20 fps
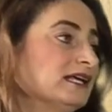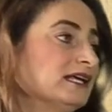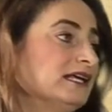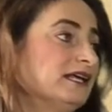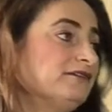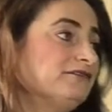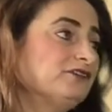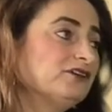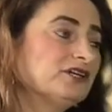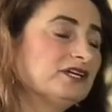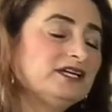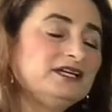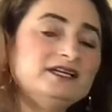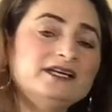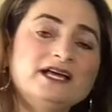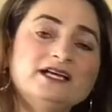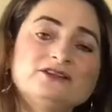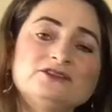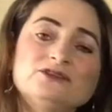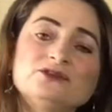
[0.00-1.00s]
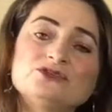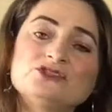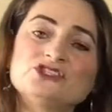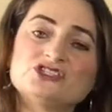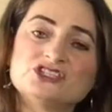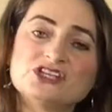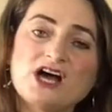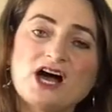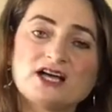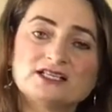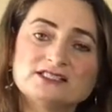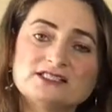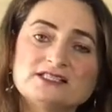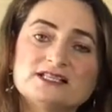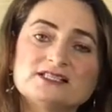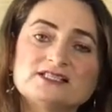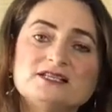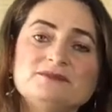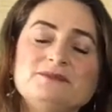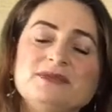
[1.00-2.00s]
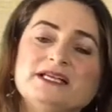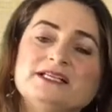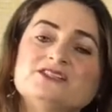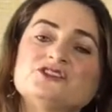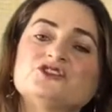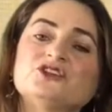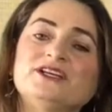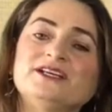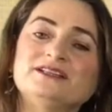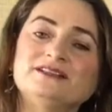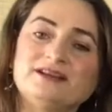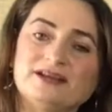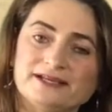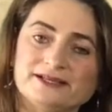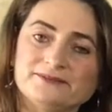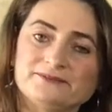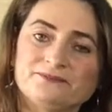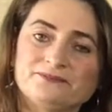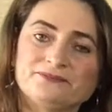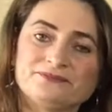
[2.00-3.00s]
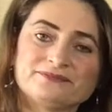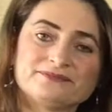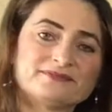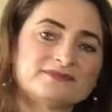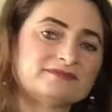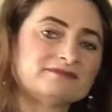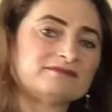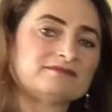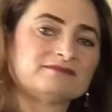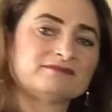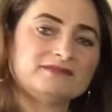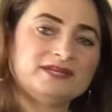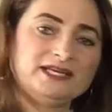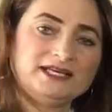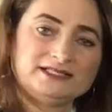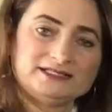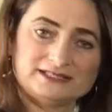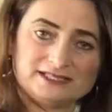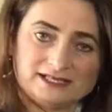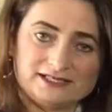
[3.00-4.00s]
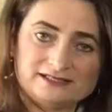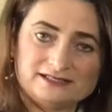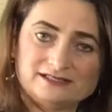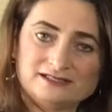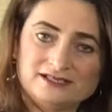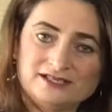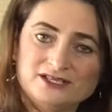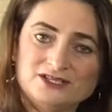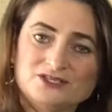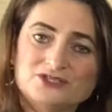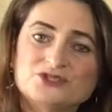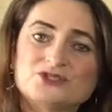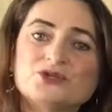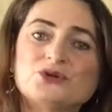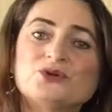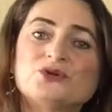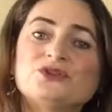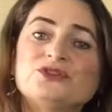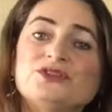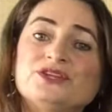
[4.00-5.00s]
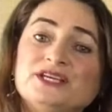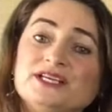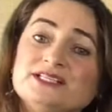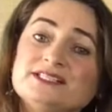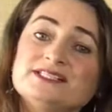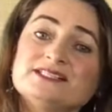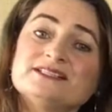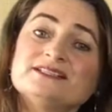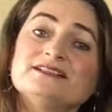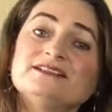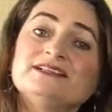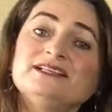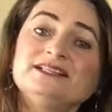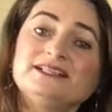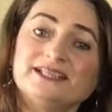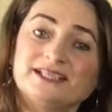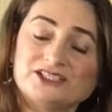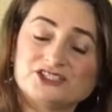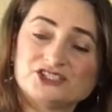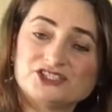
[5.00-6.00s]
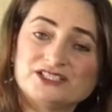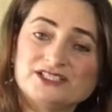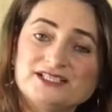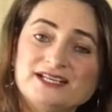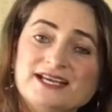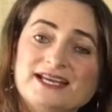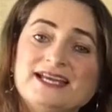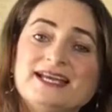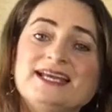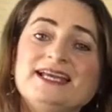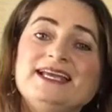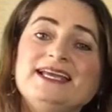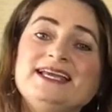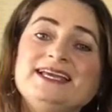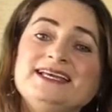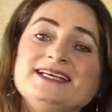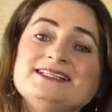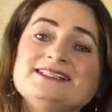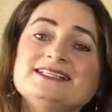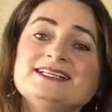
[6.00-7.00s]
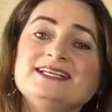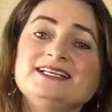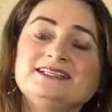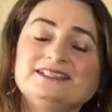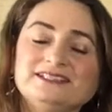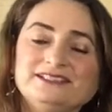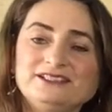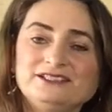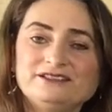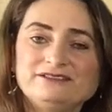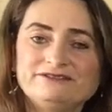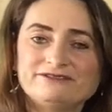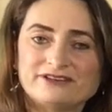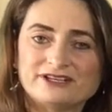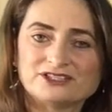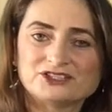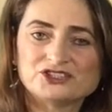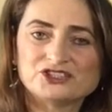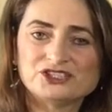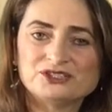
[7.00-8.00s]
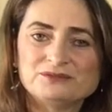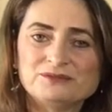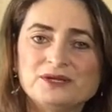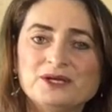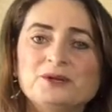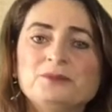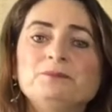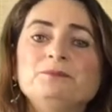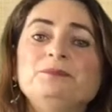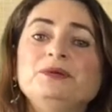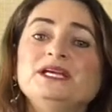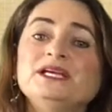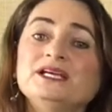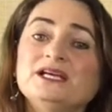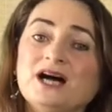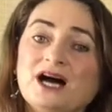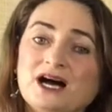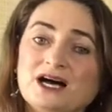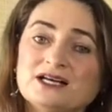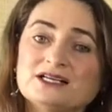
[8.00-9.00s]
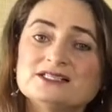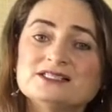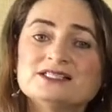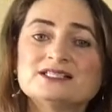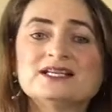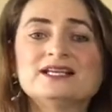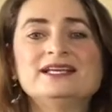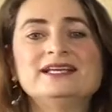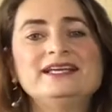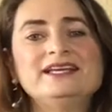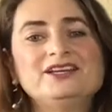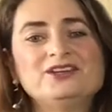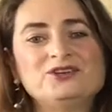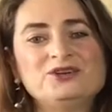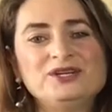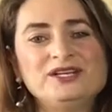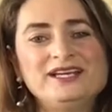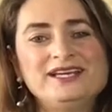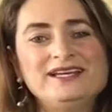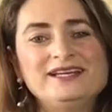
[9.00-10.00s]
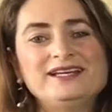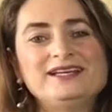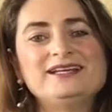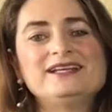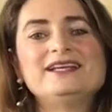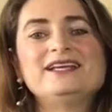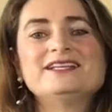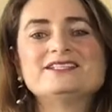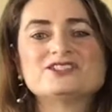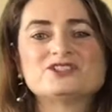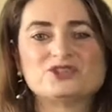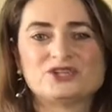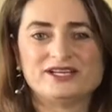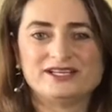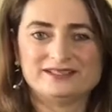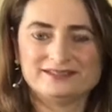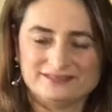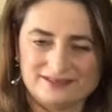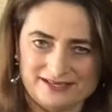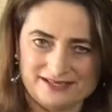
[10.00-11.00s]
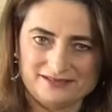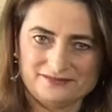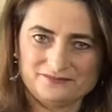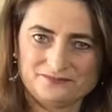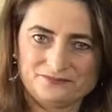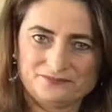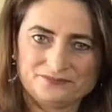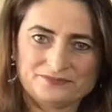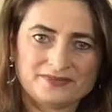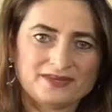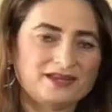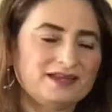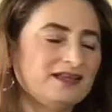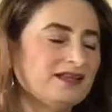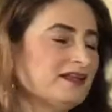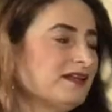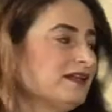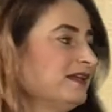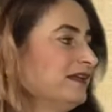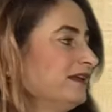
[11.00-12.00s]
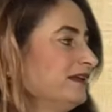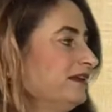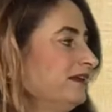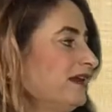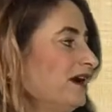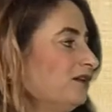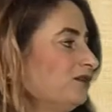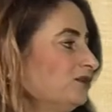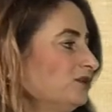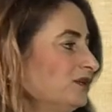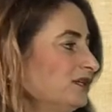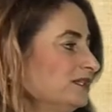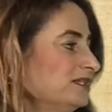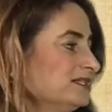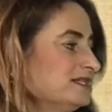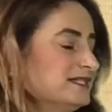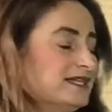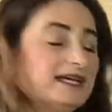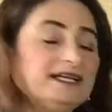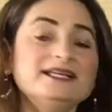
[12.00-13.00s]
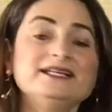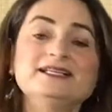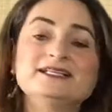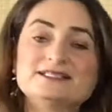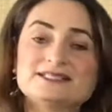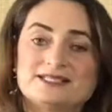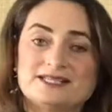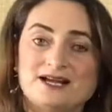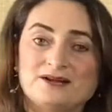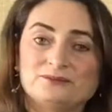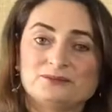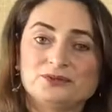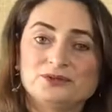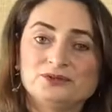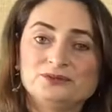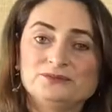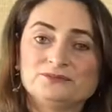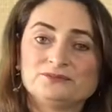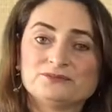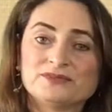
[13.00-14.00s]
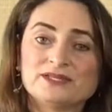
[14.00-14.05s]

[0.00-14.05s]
If you connect those dots, does it make a straight line? It did. So this relation is a linear function because it created a straight line. Now look at the second example.